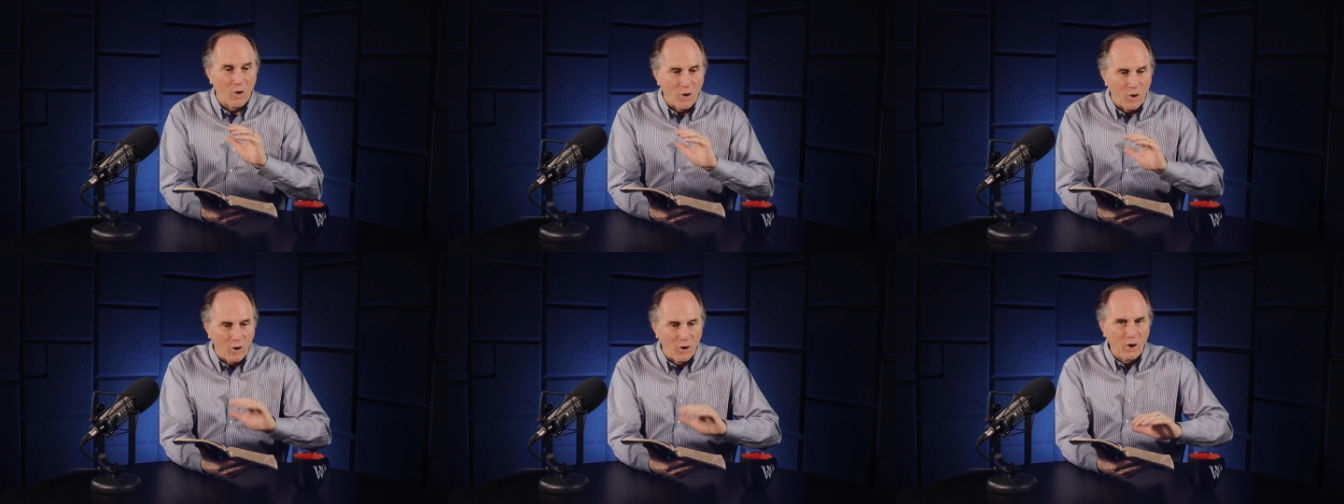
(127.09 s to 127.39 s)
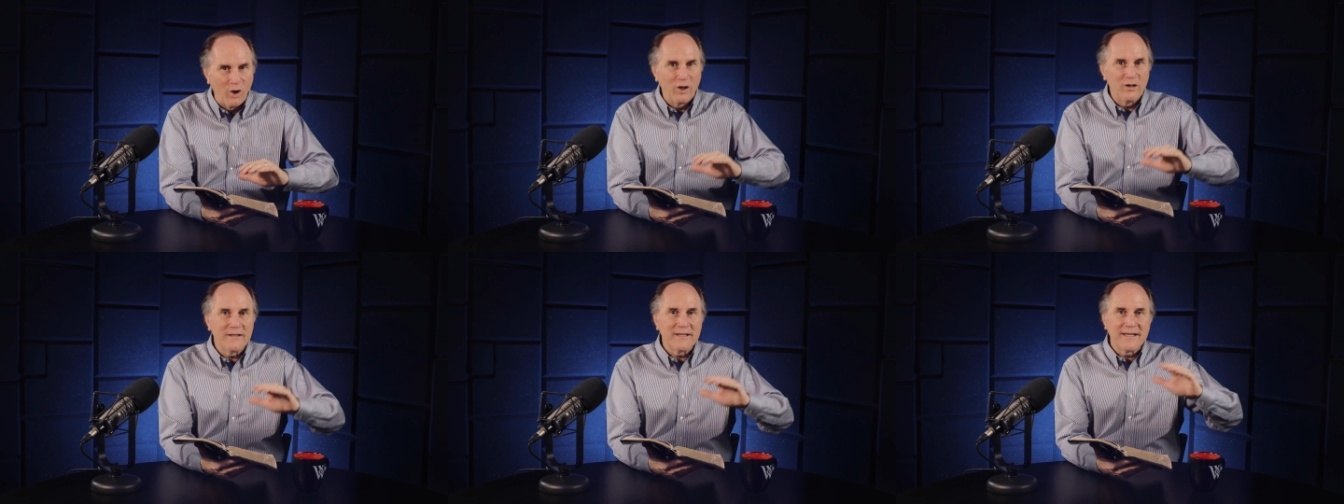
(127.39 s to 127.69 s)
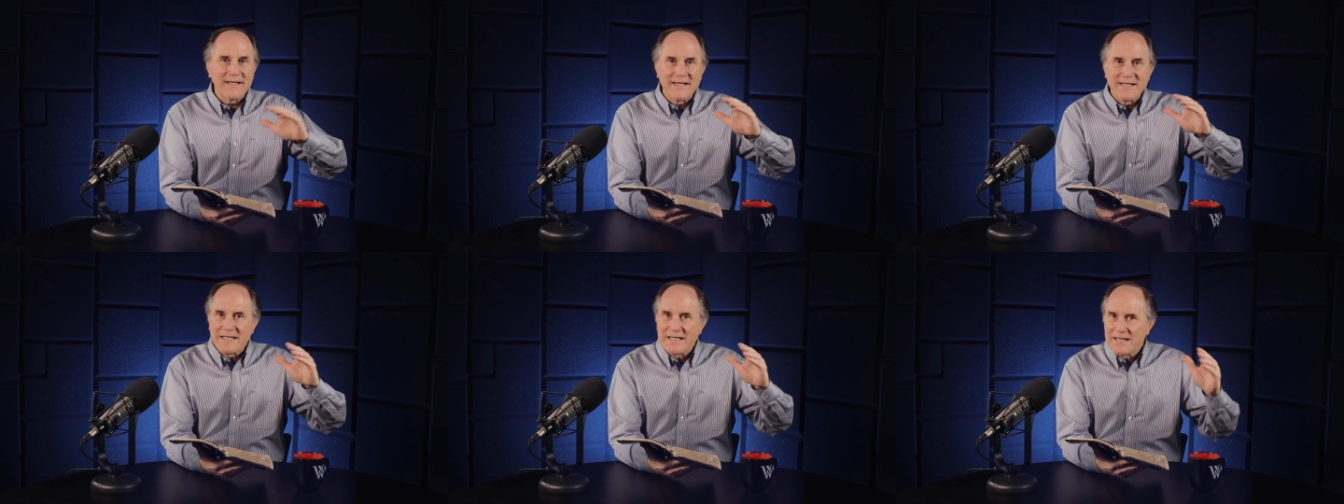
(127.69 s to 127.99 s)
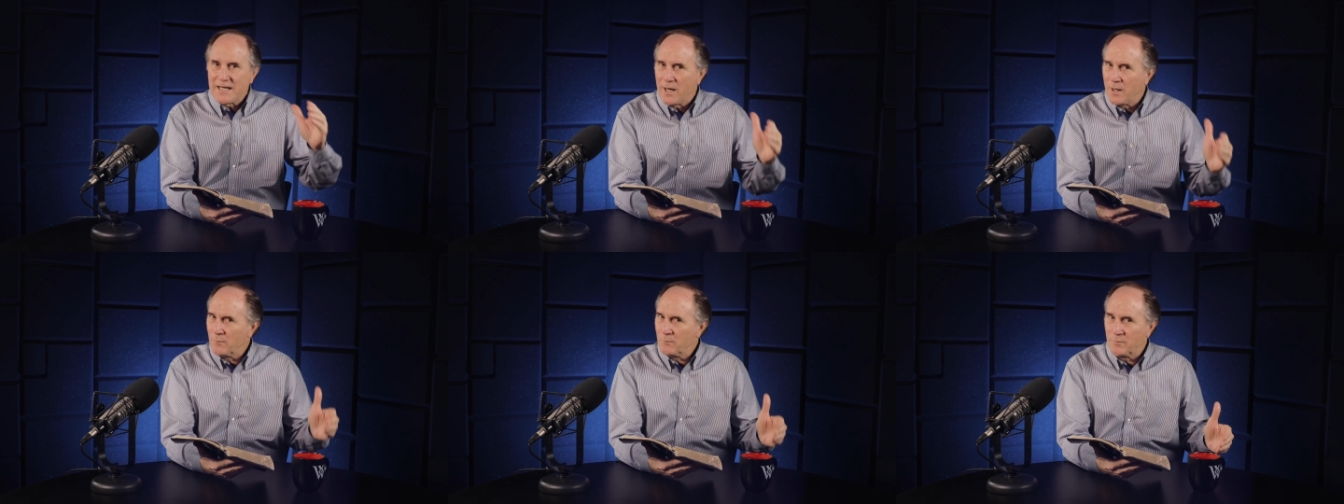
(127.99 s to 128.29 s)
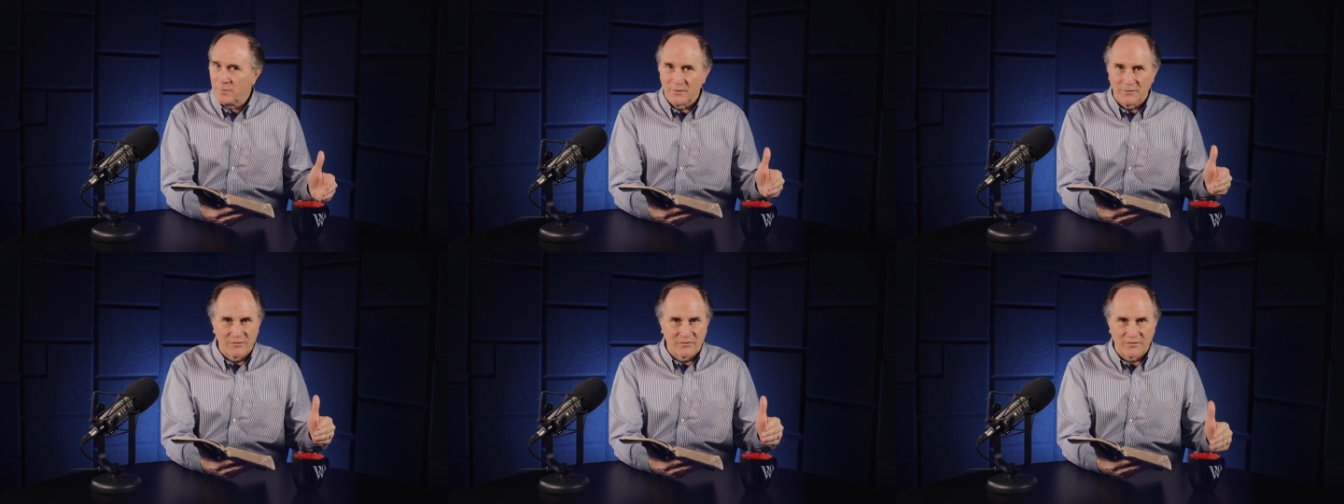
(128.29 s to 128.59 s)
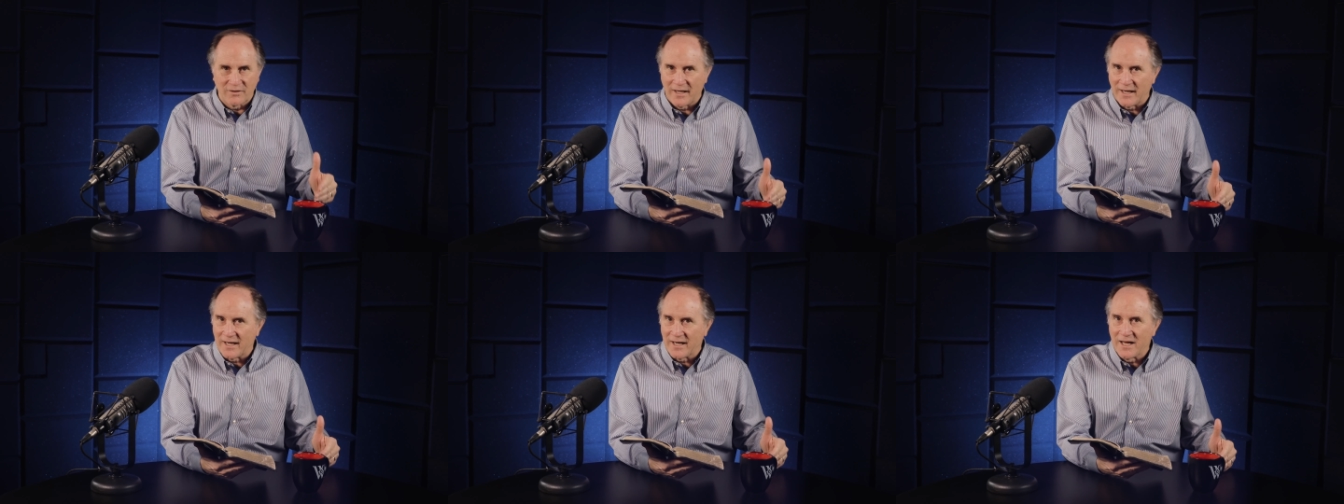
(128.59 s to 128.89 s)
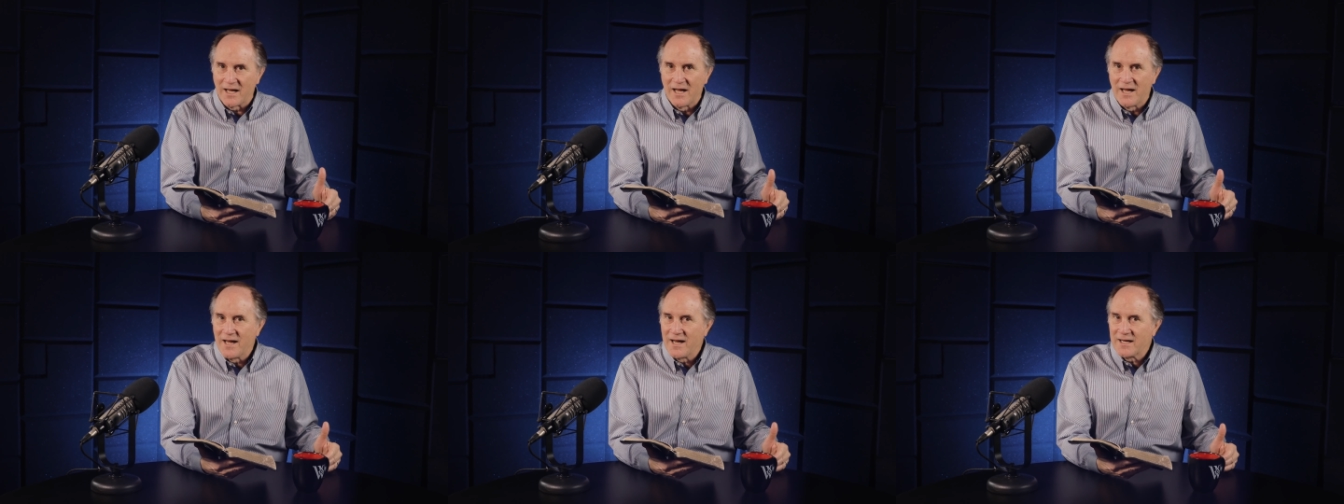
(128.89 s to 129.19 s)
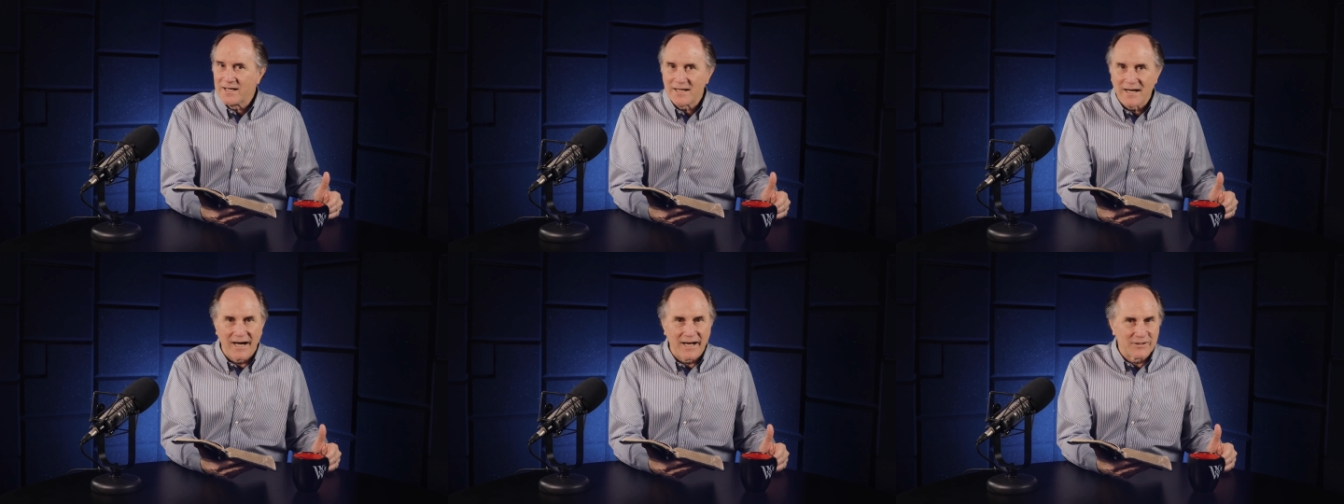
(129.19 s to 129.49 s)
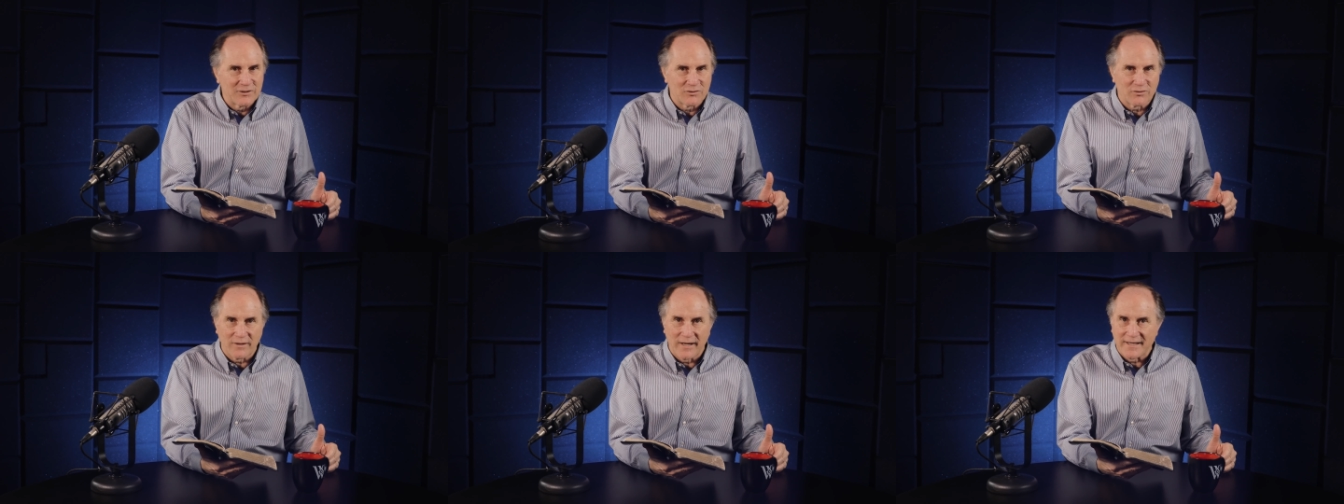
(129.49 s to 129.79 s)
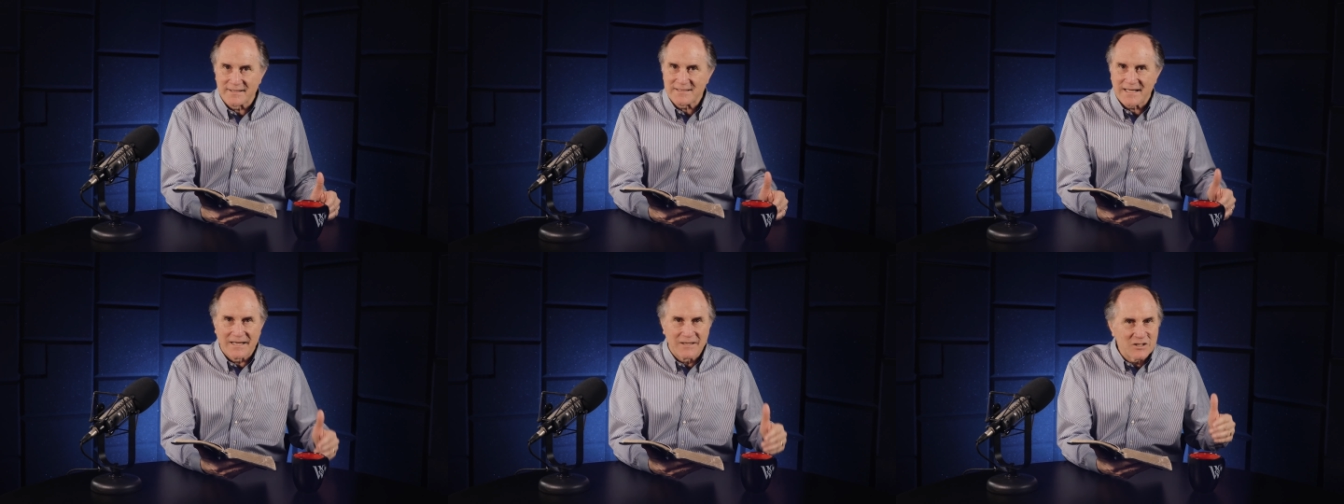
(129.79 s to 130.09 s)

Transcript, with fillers: all-encompassing contrast.